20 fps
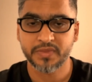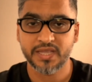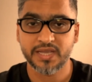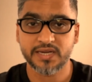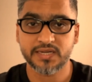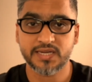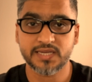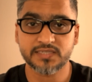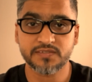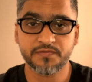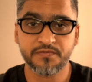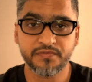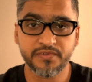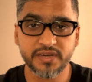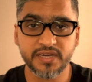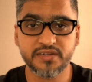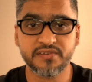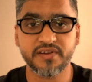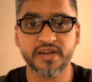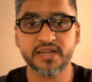It has
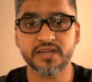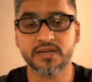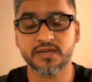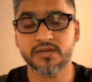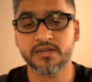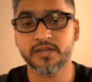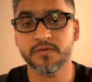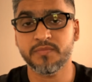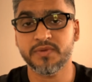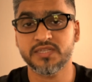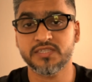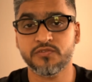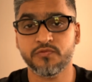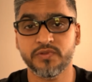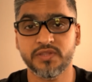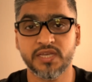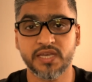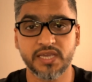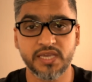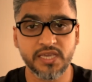free trade agreements
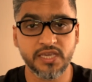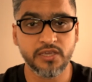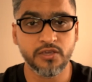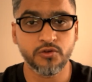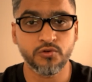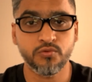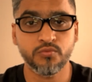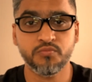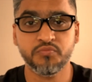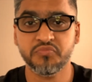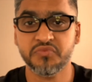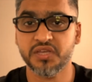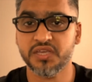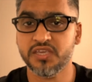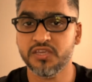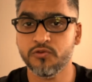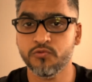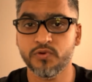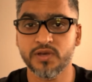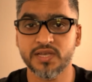with the EU, the
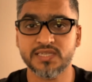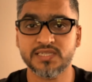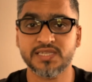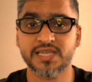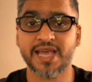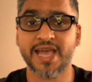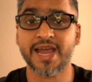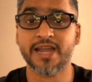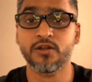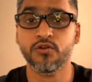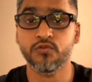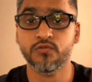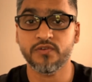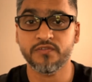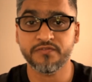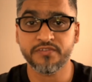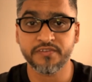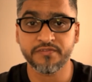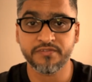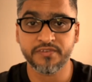US, and over
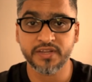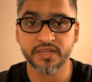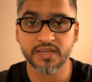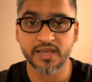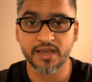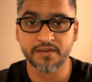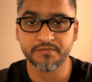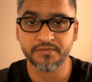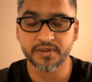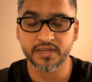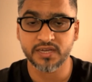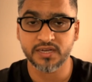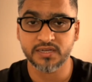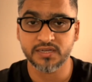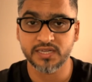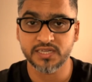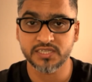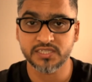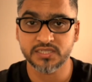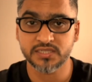50 African
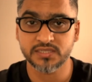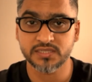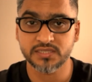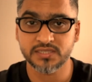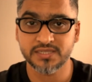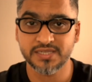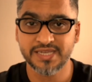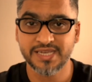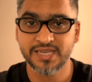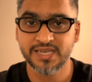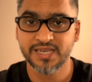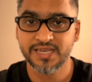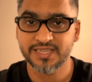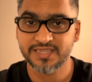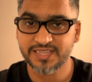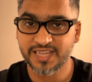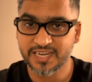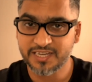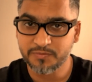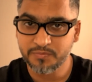nations.
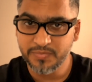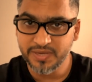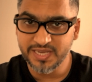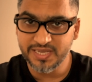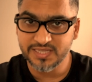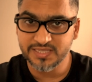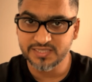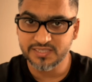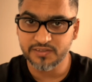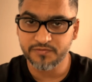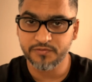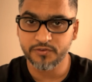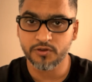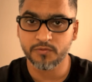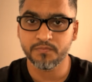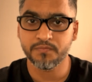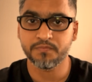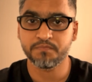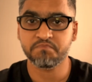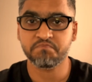That means if
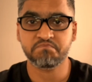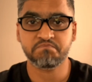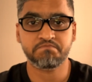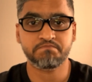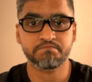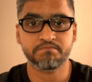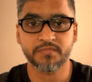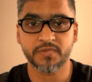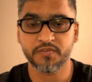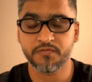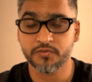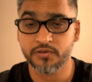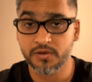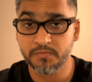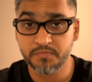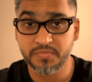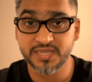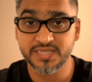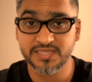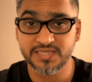you're a
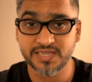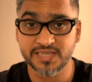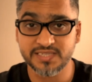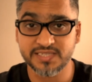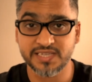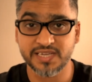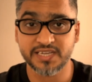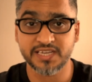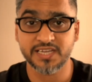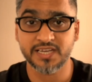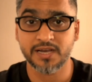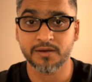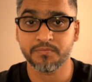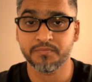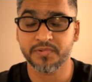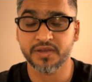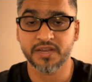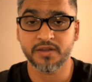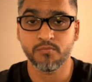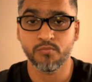business setting up
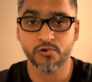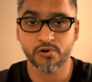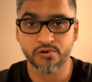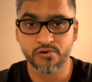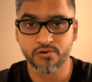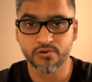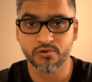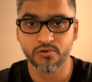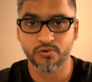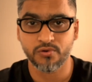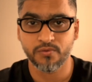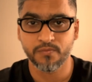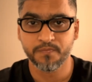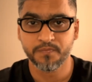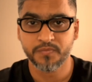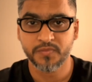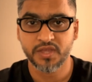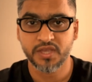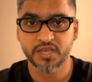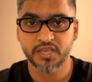in Morocco,
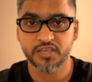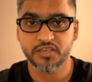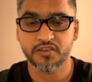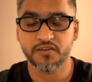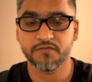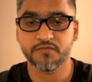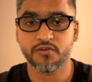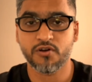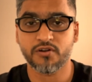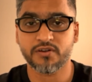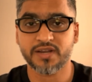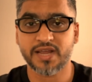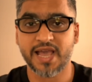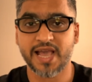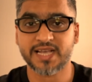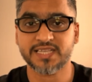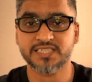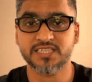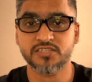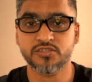you've got
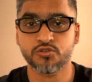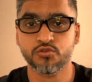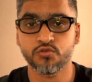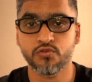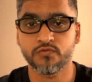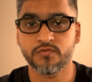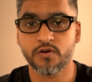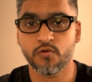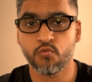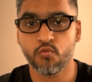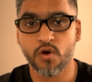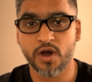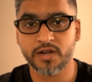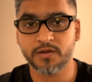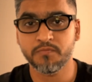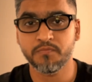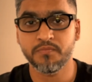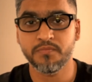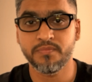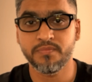access to over
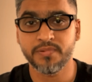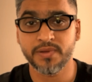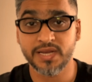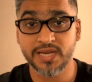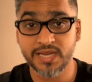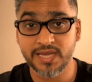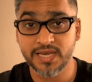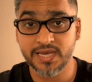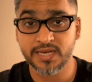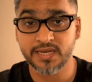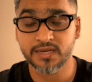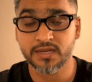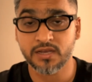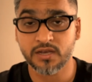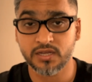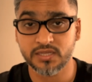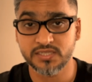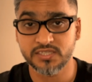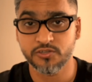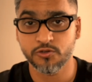1 billion
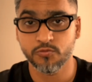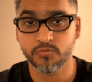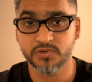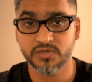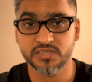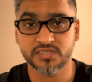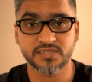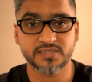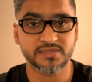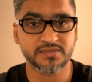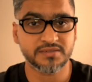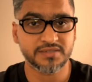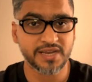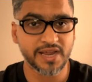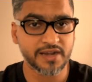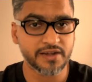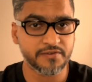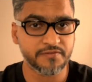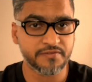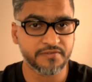consumers
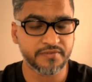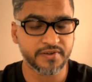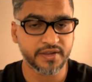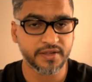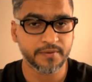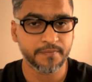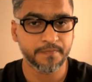tariff free.